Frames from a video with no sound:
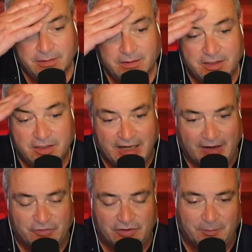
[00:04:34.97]
You
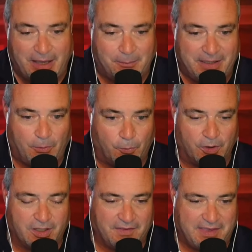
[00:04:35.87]
have to somehow make it
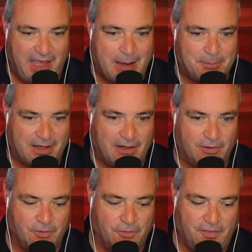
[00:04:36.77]
work on the cap, and I
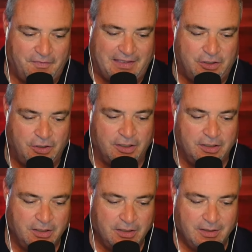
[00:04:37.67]
don't know that they
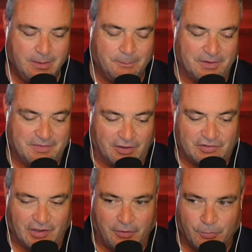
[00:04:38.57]
could, but
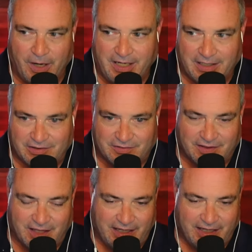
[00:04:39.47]
Hassan Reddick is the
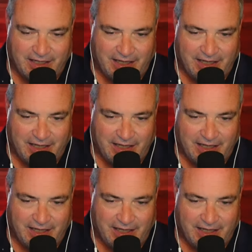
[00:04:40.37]
kind of edge rusher
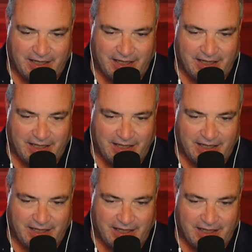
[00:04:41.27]
that would look great opposite
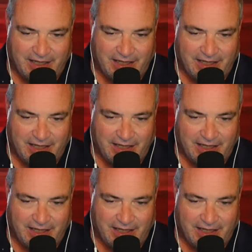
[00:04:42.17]
Nick Bosa.